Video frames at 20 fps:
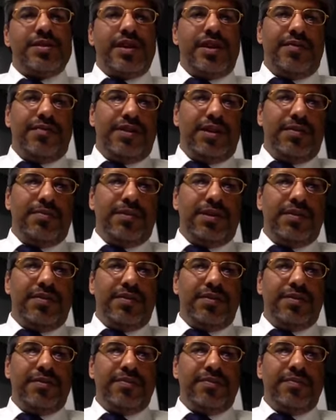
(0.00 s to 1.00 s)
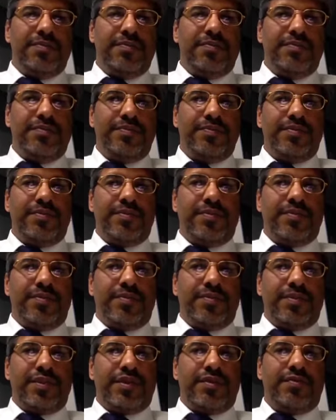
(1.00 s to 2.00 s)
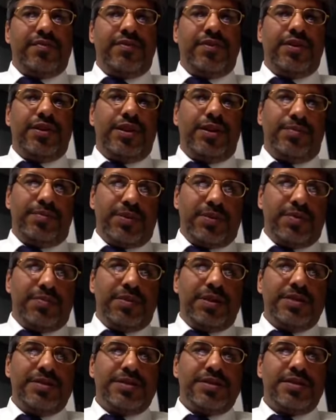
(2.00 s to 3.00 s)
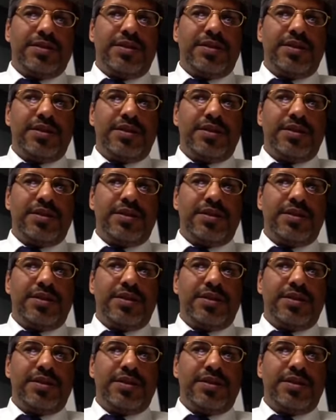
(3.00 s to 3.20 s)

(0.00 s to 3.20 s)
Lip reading: available for improvement,